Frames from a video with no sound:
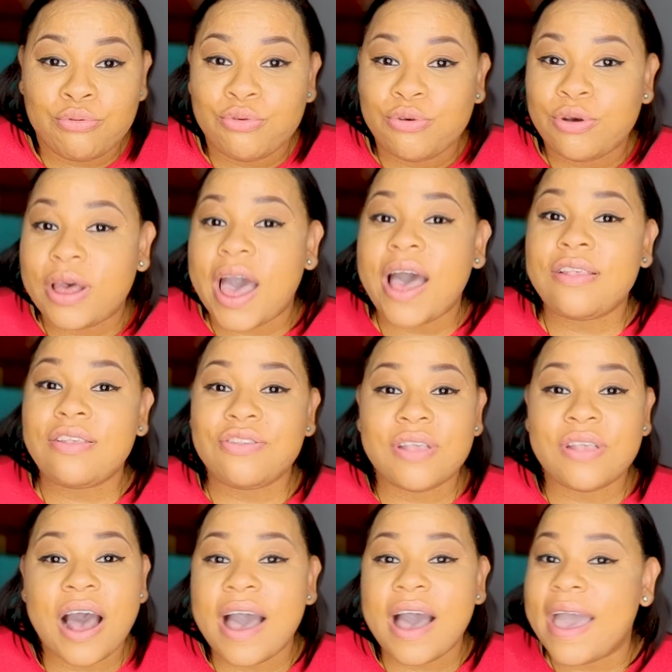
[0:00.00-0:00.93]
As
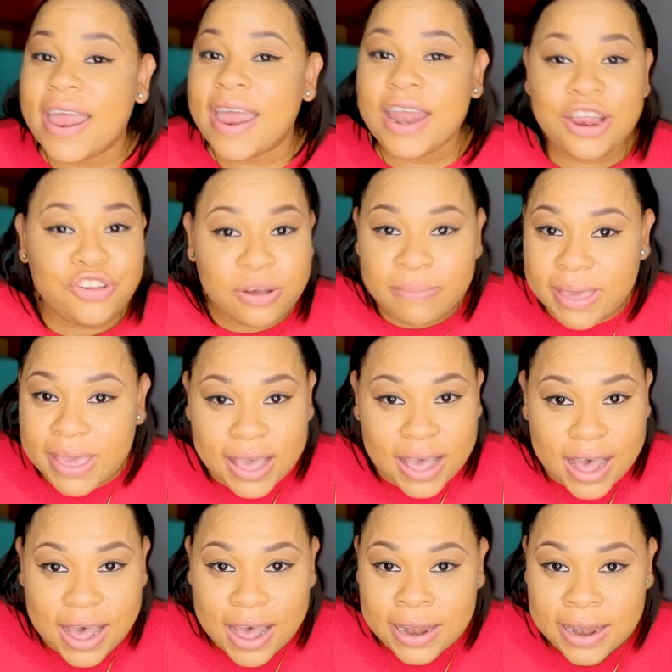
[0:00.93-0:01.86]
any
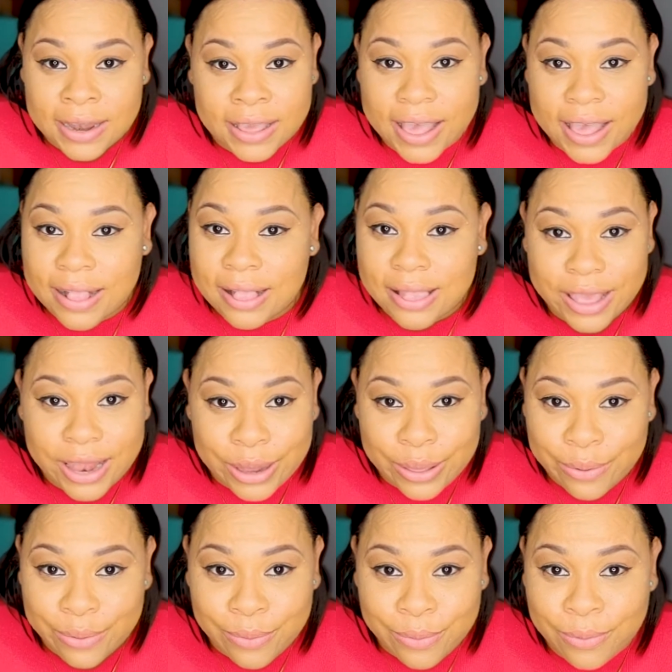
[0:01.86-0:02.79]
Jamaican can tell
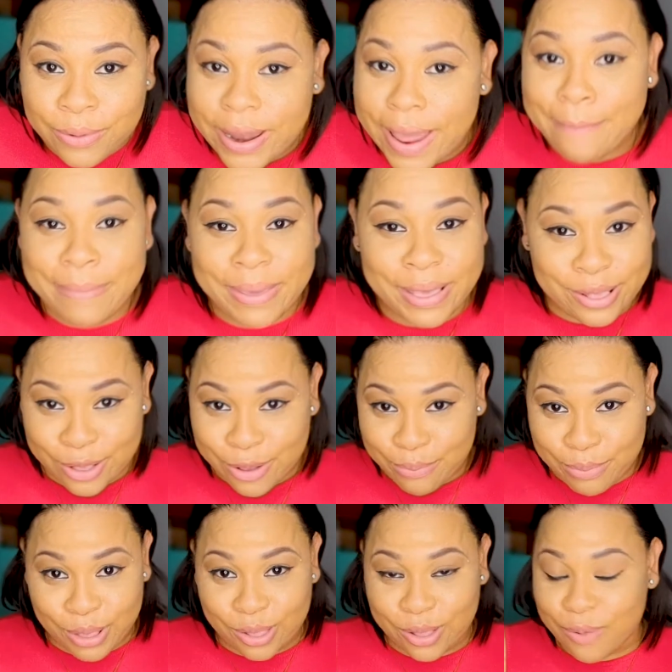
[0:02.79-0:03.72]
you, them mix
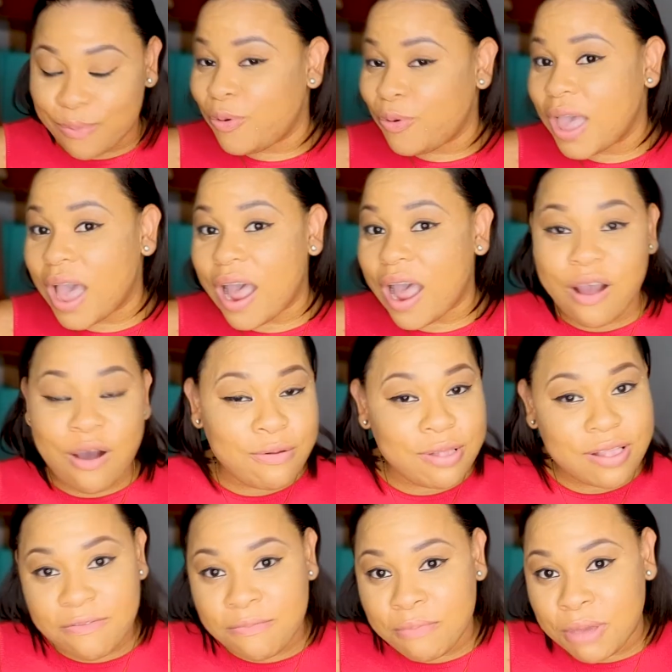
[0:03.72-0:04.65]
up. We are
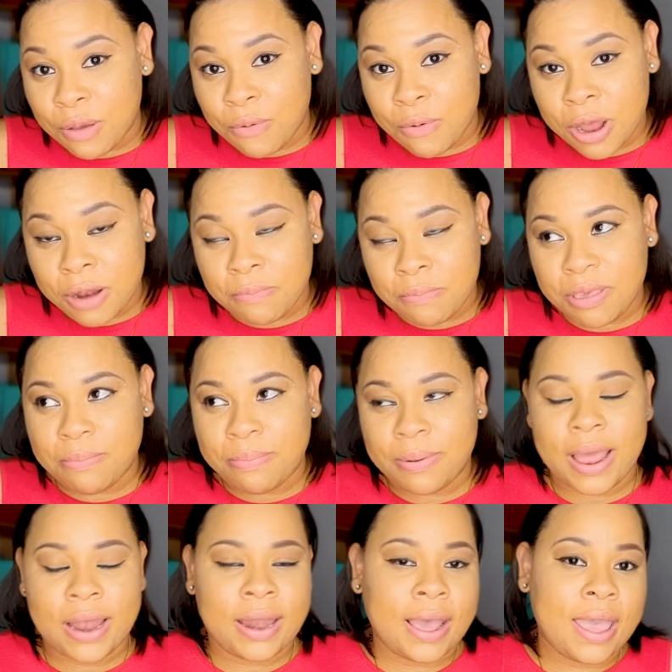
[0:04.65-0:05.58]
out of many one people,
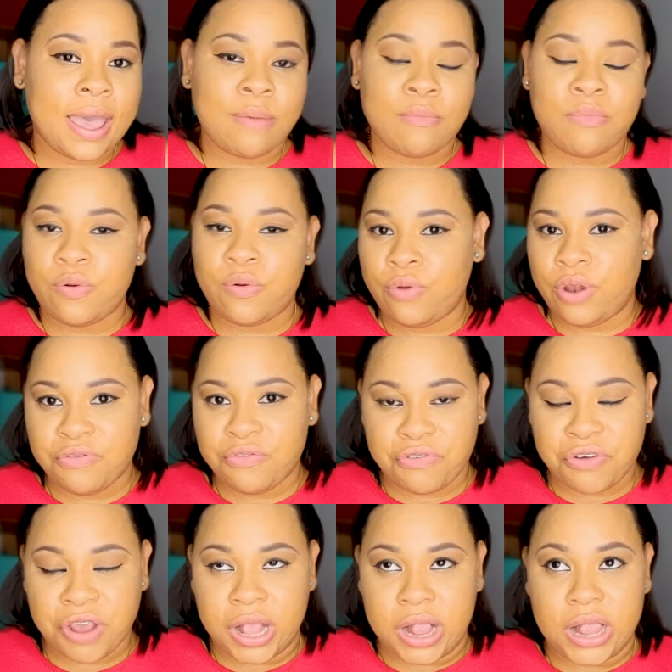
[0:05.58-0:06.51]
and I am no
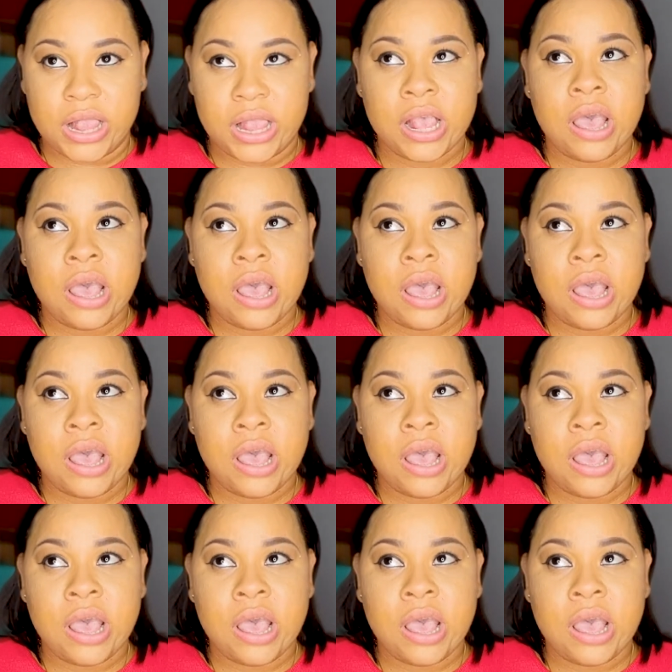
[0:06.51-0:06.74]
different.